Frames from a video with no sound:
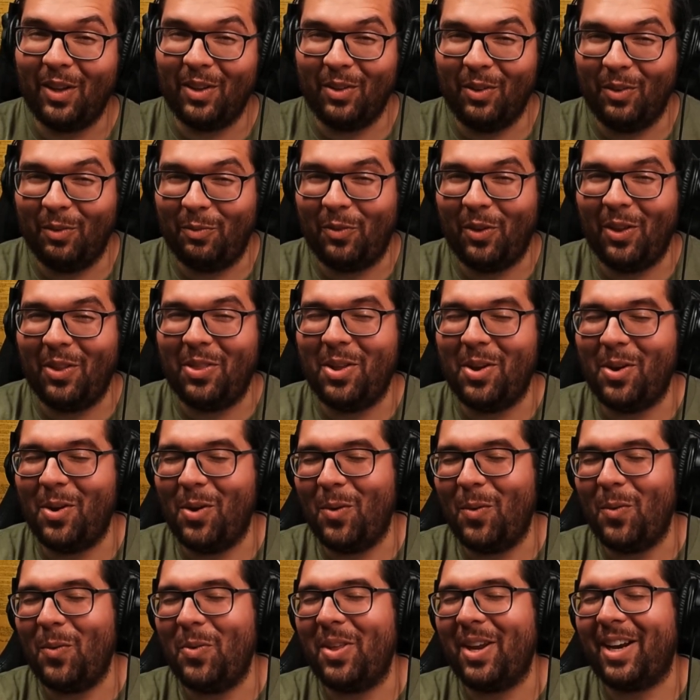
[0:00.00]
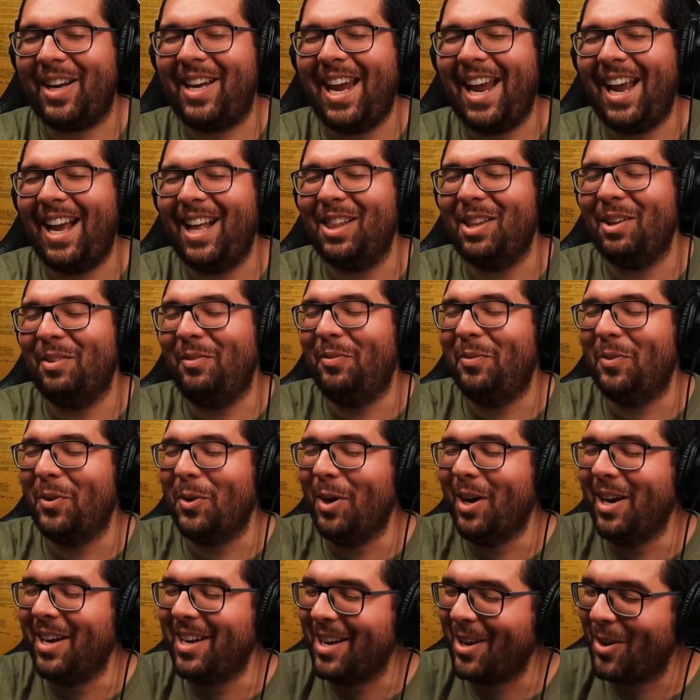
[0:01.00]
the, the
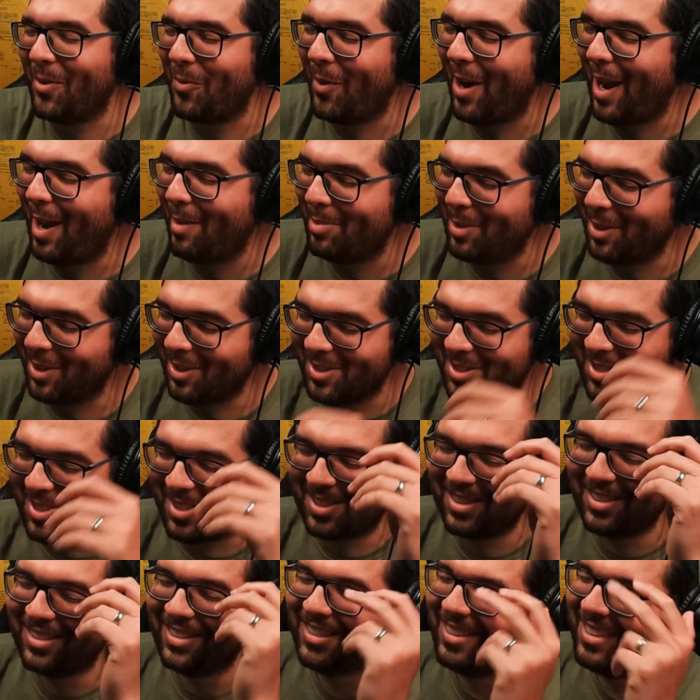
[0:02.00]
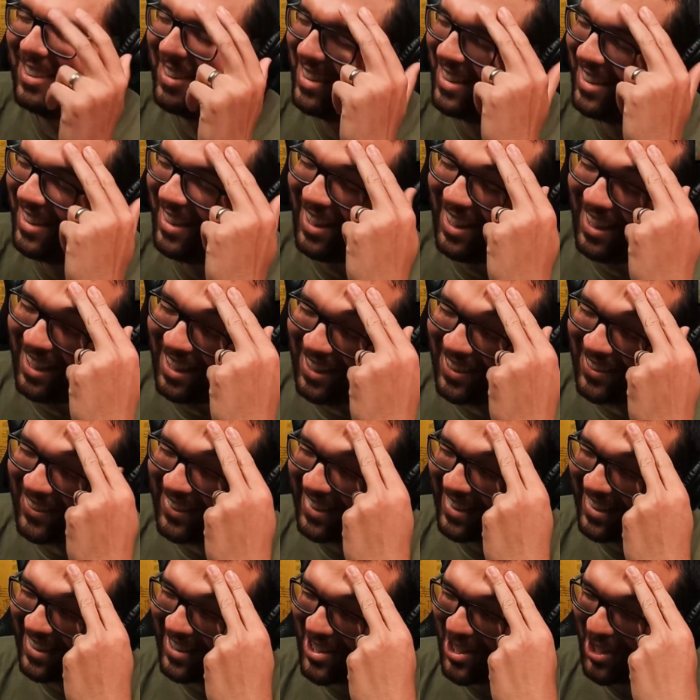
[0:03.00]
California rebels with
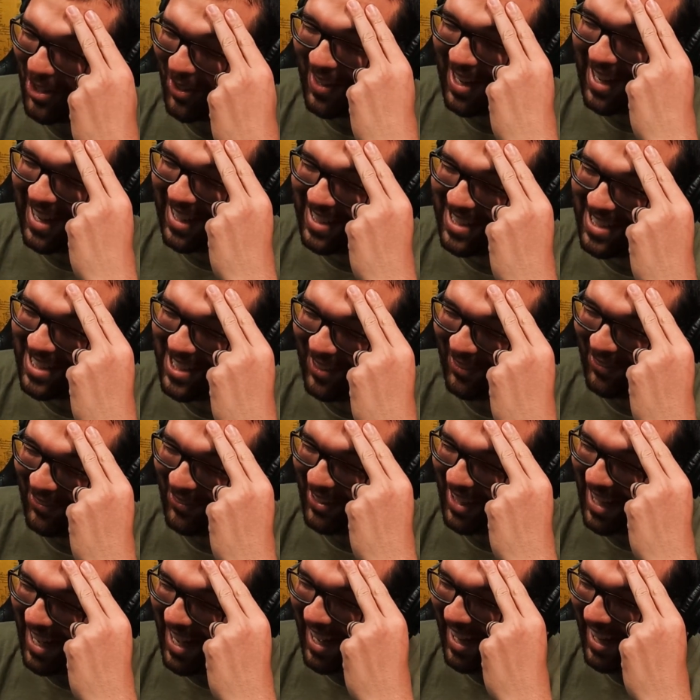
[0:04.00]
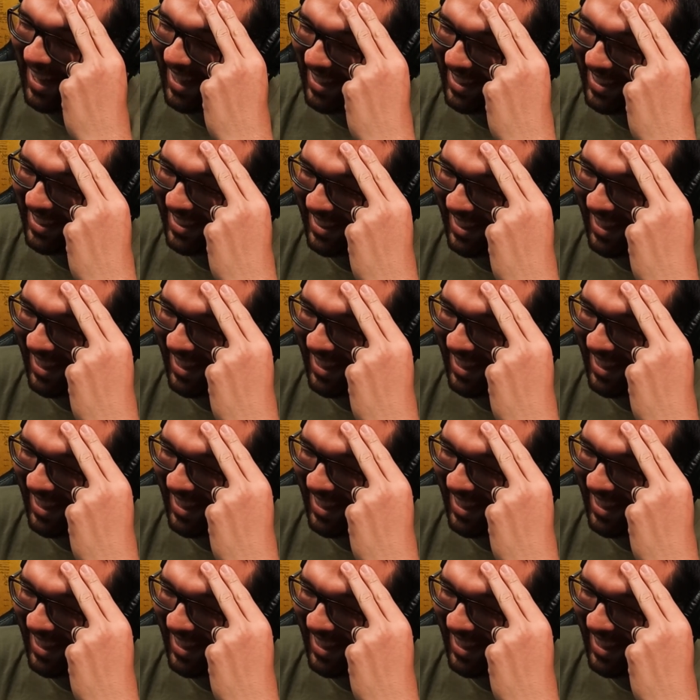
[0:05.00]
the trans flag.